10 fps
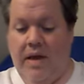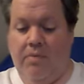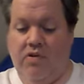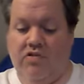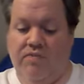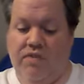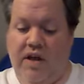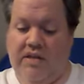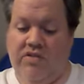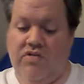boards
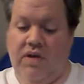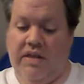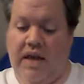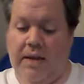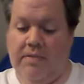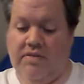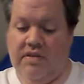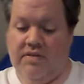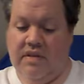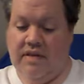Flight two, and happens
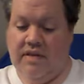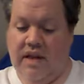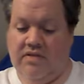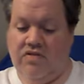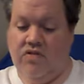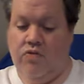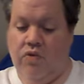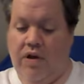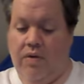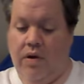to sit next to
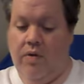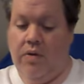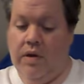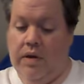Guerrero.